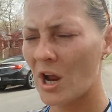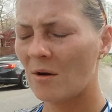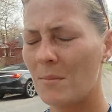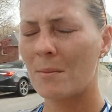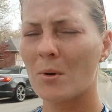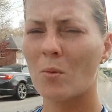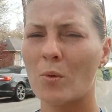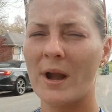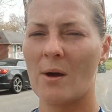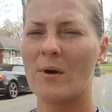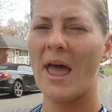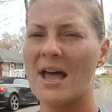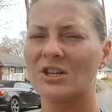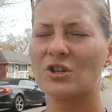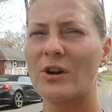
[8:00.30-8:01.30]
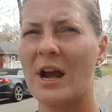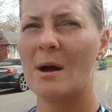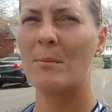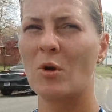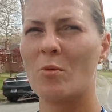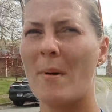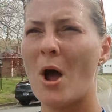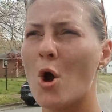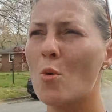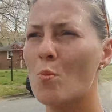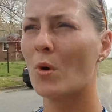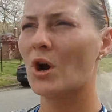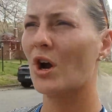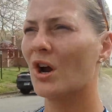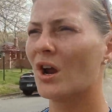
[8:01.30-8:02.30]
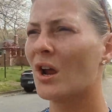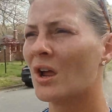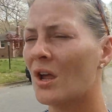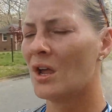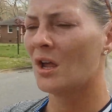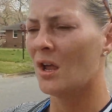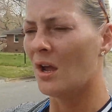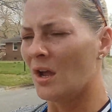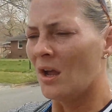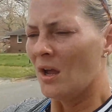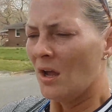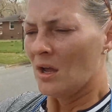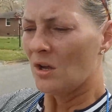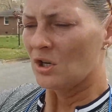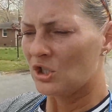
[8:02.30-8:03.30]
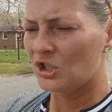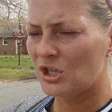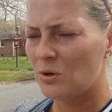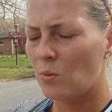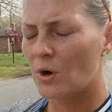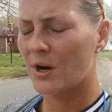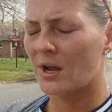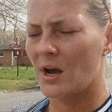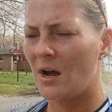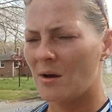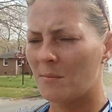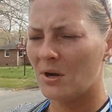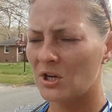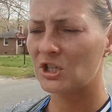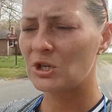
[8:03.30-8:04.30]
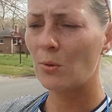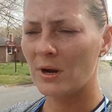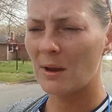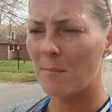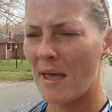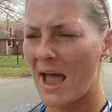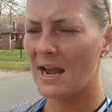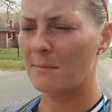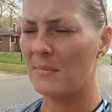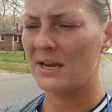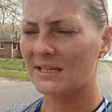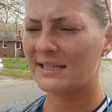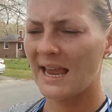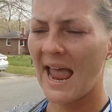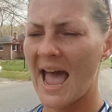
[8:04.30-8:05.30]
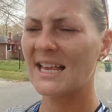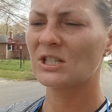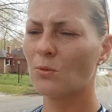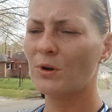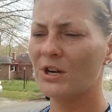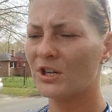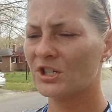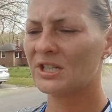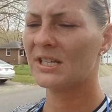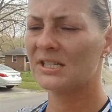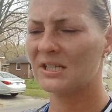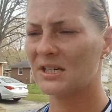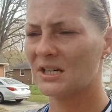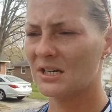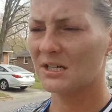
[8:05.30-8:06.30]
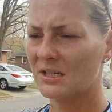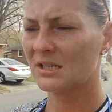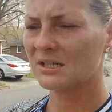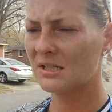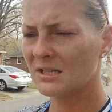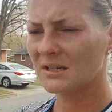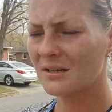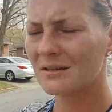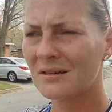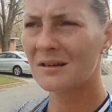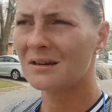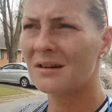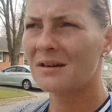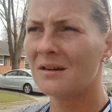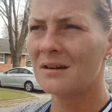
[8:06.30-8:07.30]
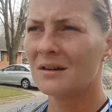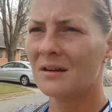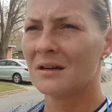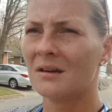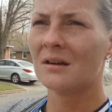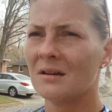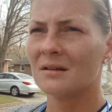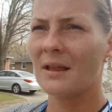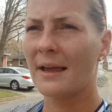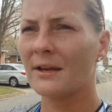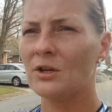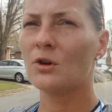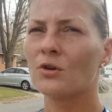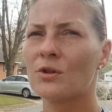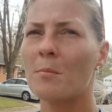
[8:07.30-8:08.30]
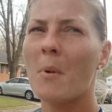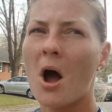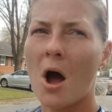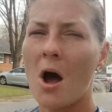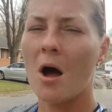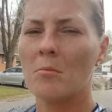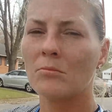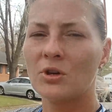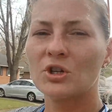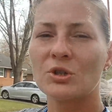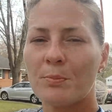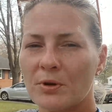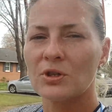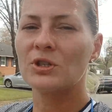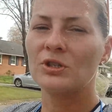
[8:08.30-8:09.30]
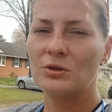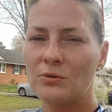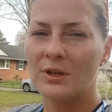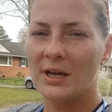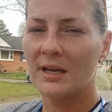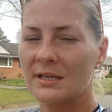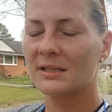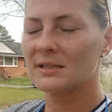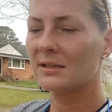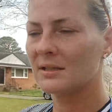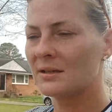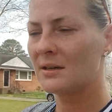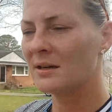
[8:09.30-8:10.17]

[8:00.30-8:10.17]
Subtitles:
I remember when I would ask her to help me with my homework, she would get mad at me and say, ask one of your sisters. Like, you're the mom, you're supposed to do this.